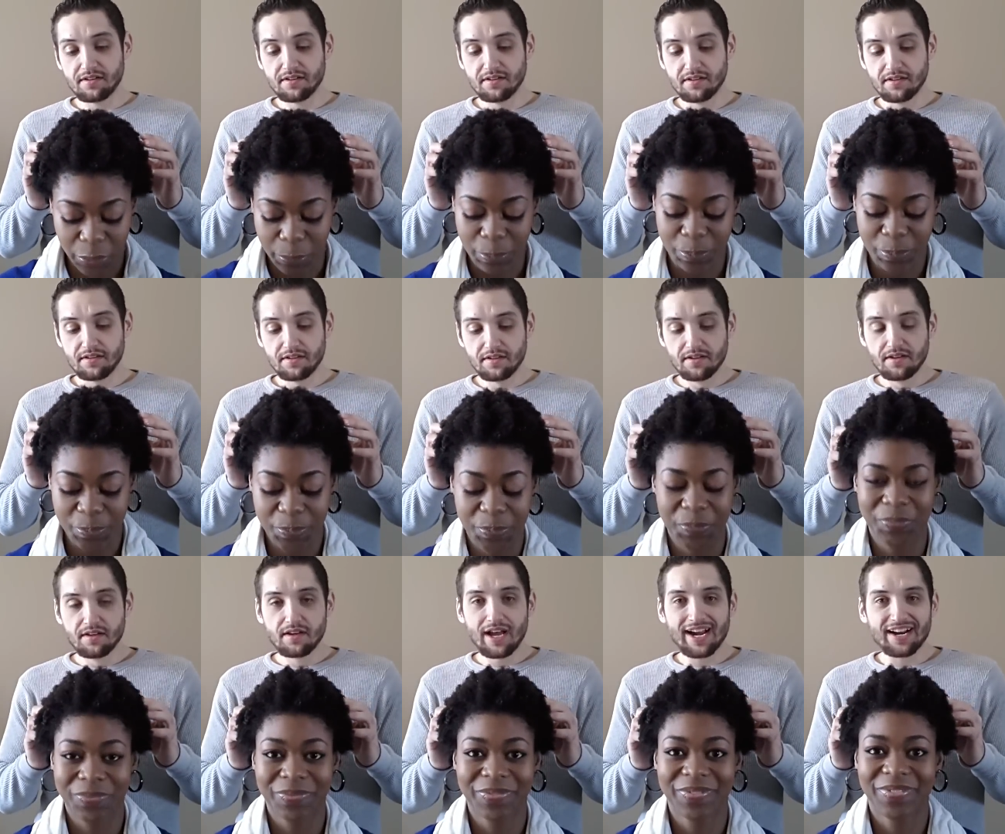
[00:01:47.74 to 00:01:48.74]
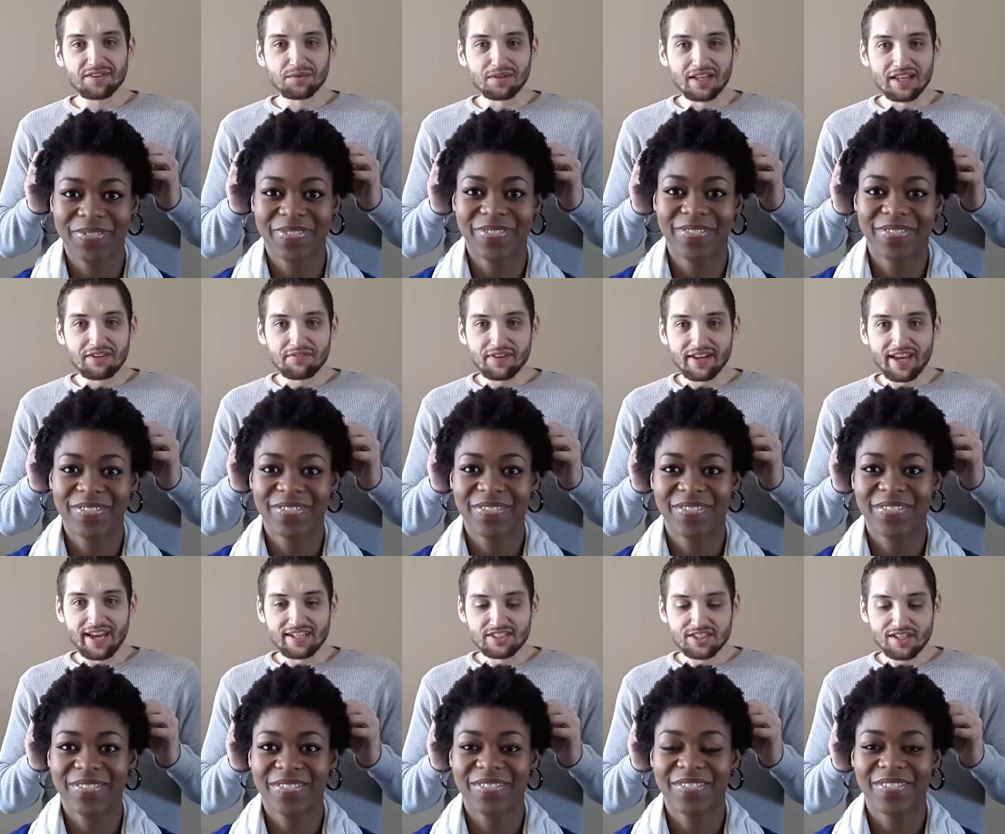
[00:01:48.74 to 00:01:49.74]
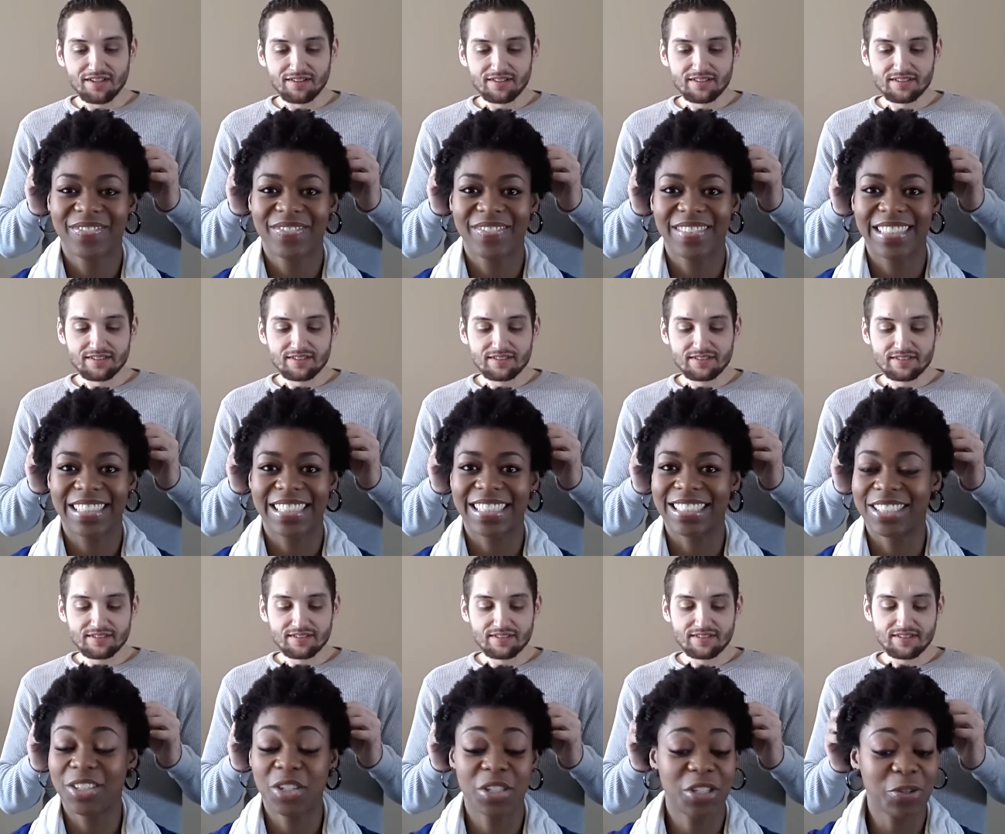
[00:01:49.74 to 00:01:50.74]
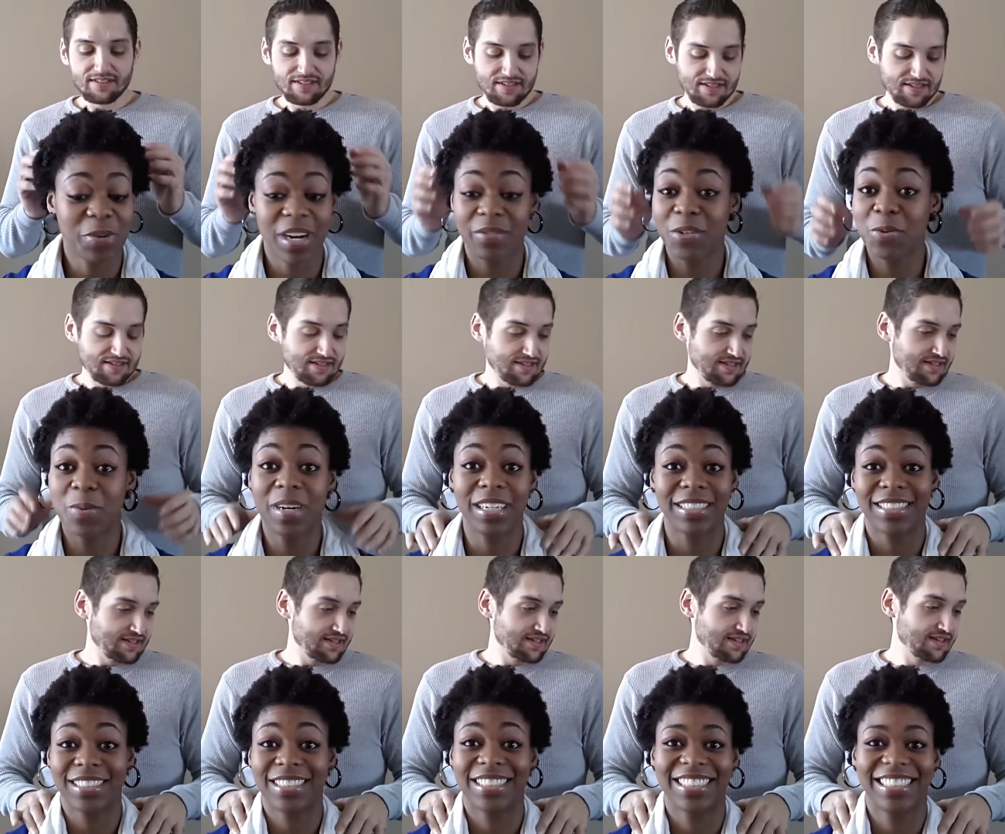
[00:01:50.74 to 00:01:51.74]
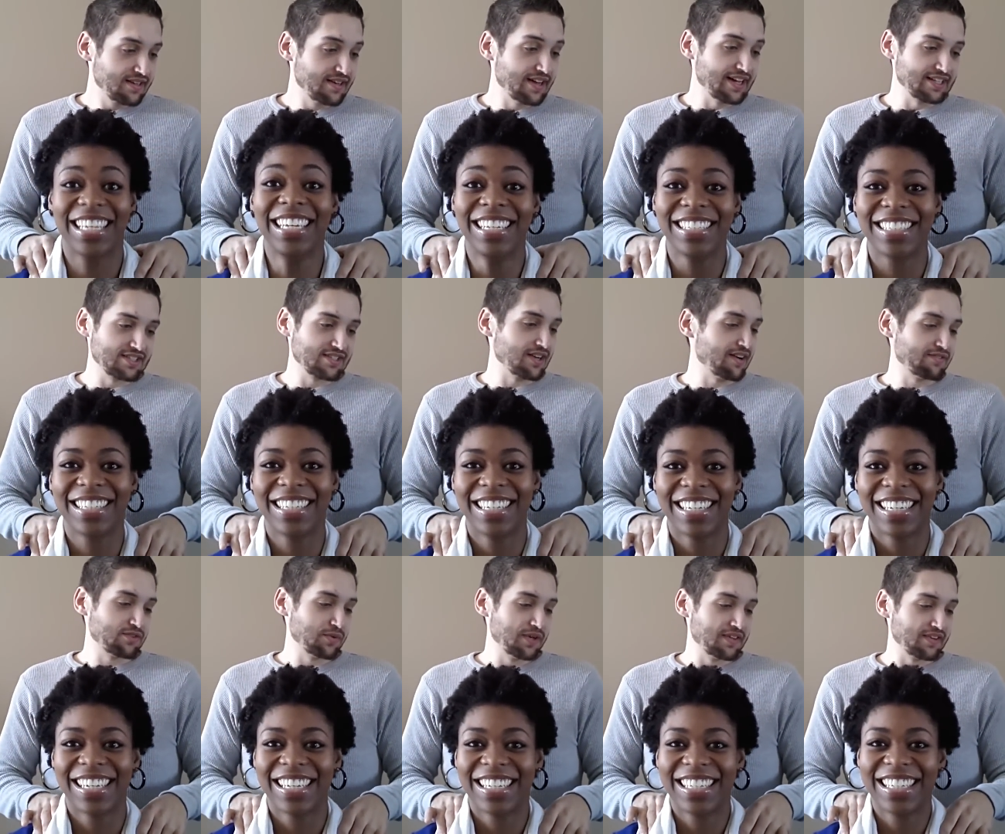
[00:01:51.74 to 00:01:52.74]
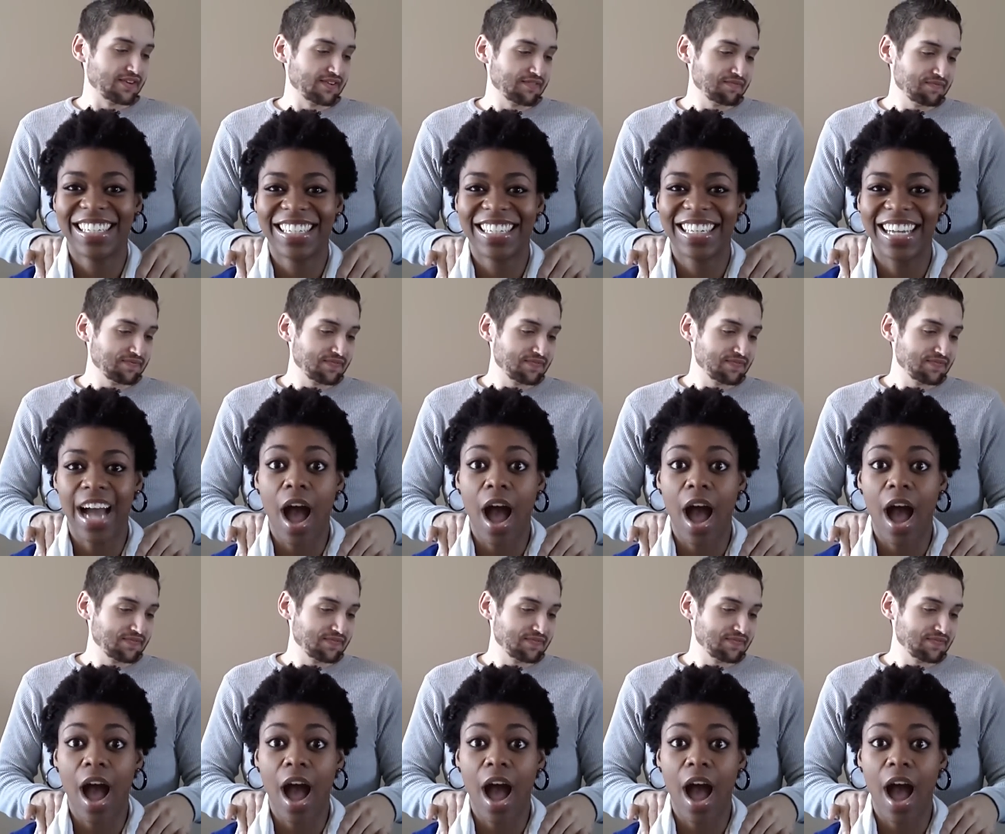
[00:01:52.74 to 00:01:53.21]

Speaker 1: all you.
Speaker 2: I gotta do leave-in and gel?
Speaker 1: You can do whatever you want.
Speaker 2: Nice, I don't have to do either.